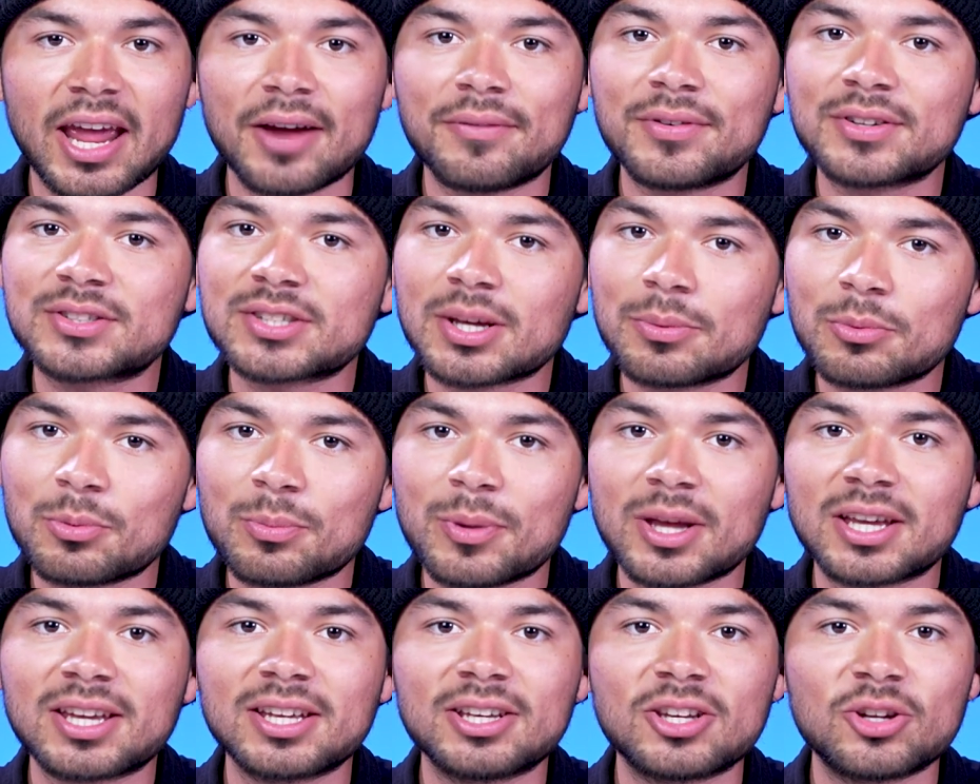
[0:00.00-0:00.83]
every time we
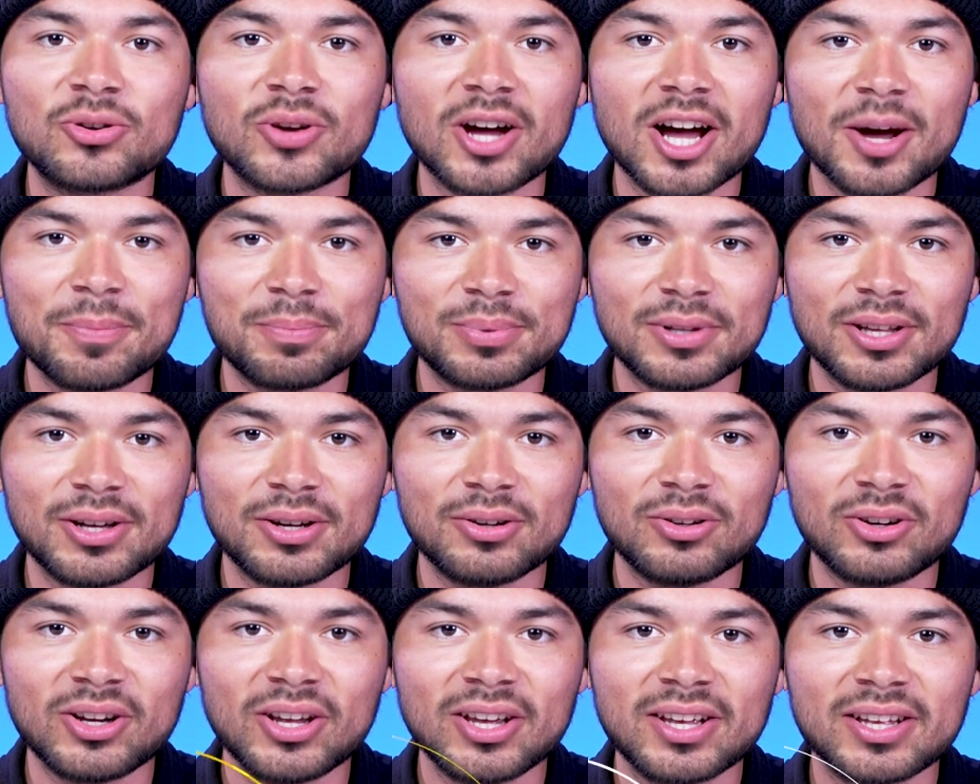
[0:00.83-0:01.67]
make a new
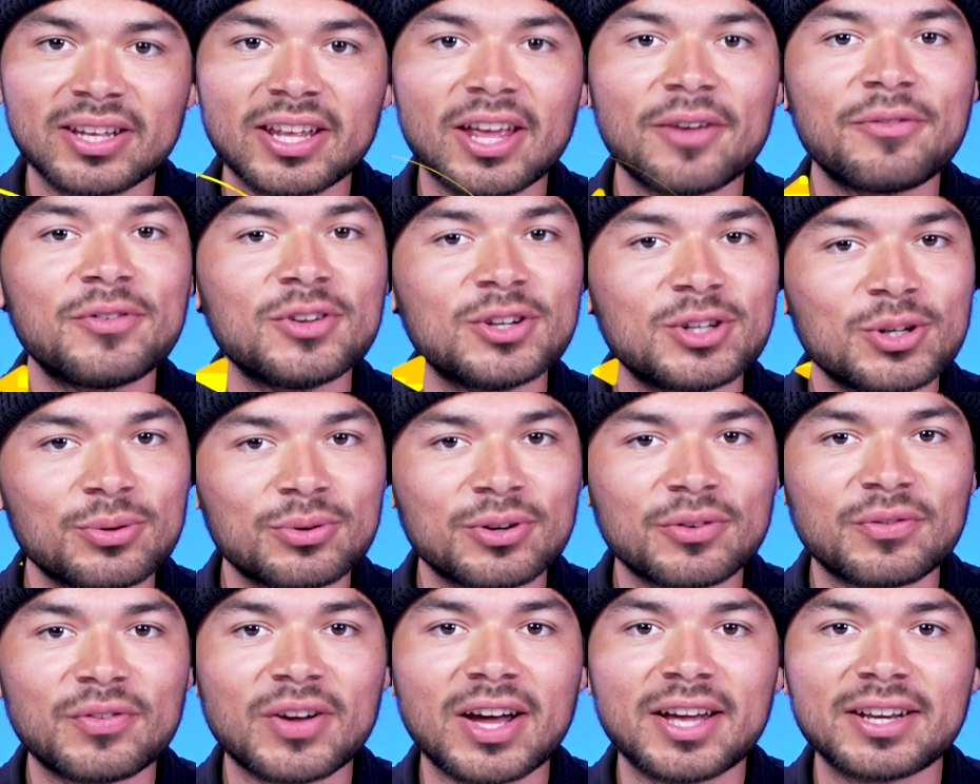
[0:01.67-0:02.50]
upload. If you do
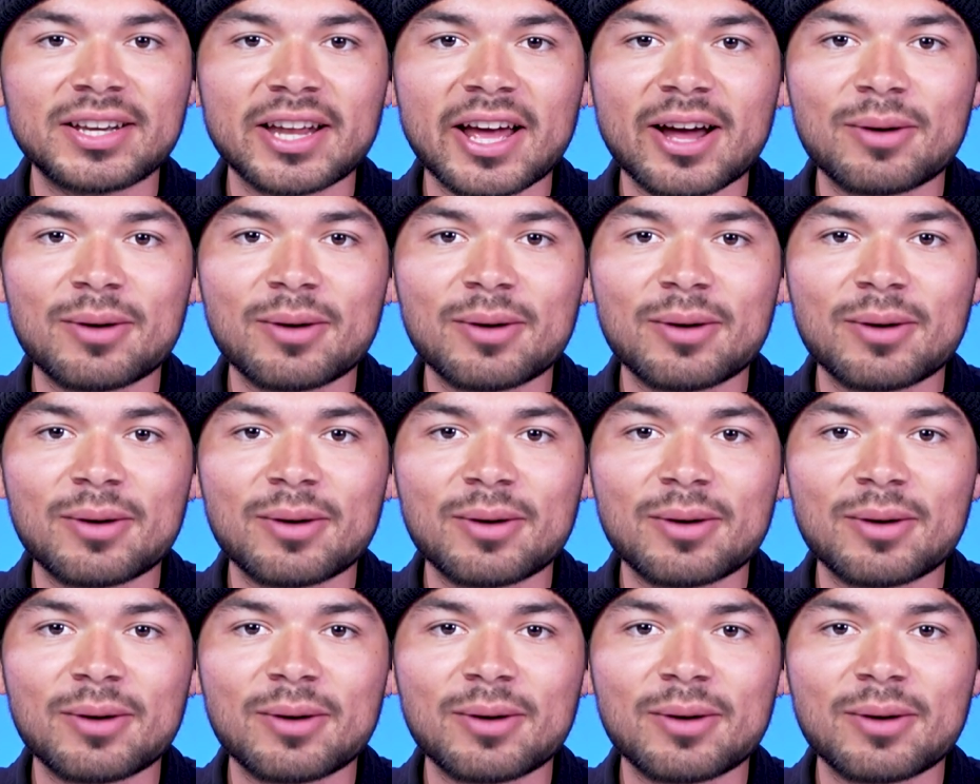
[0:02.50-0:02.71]
want to find